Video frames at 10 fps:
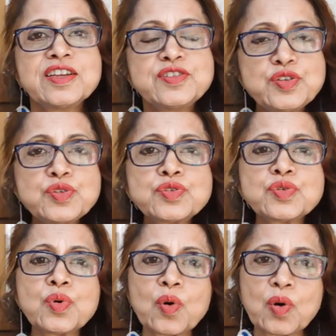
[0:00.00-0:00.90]
Due to
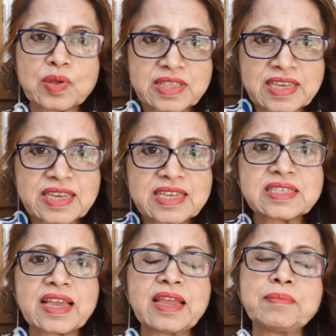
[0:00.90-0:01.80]
all these
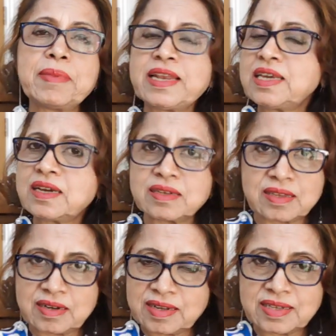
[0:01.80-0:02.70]
and many
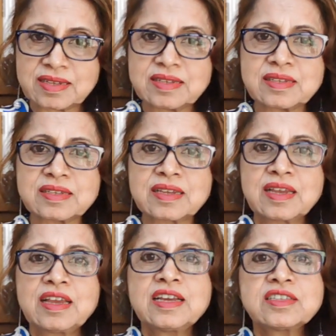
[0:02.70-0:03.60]
other reasons,
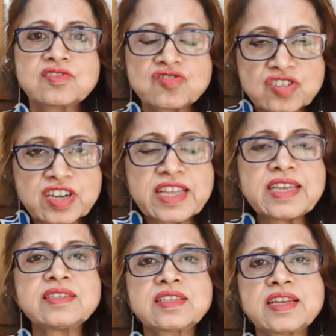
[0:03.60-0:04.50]

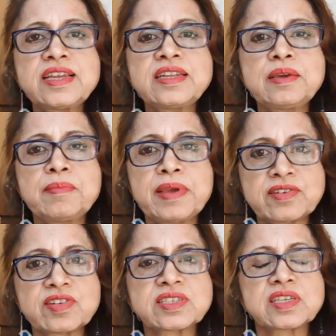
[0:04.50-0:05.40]
3D
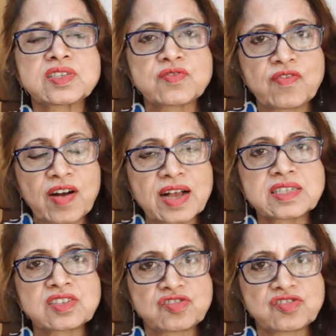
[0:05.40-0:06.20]
matrix is fast